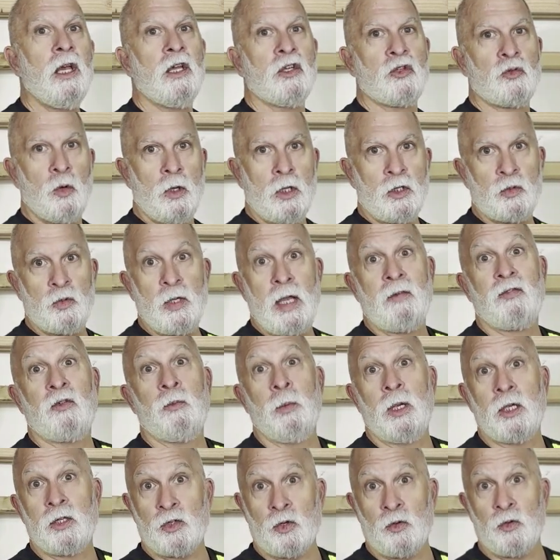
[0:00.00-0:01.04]
as well as we have to
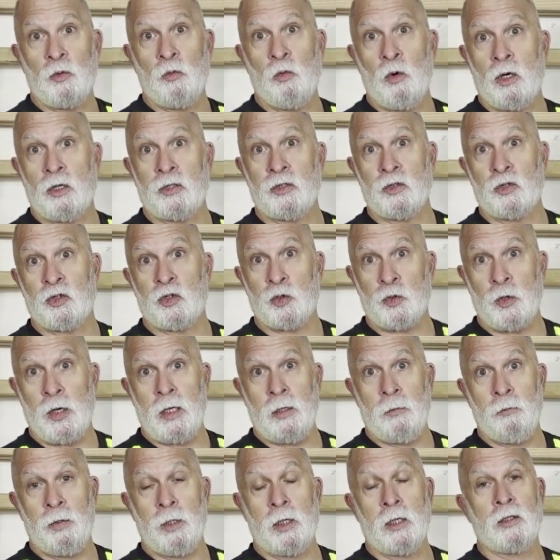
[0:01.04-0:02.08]
make sure the walls are
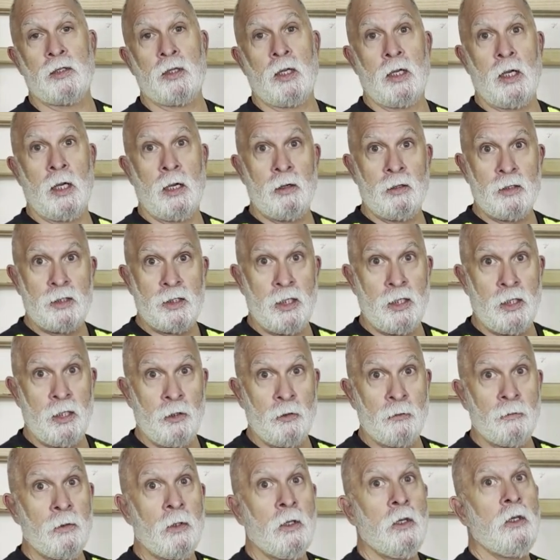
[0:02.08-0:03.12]
straight, because I guarantee
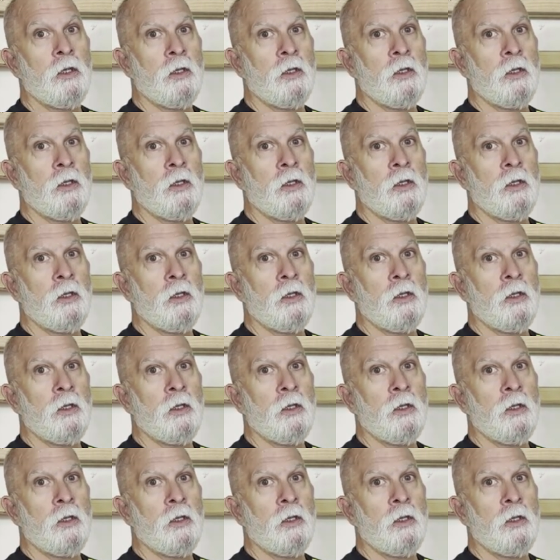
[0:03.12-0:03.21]
you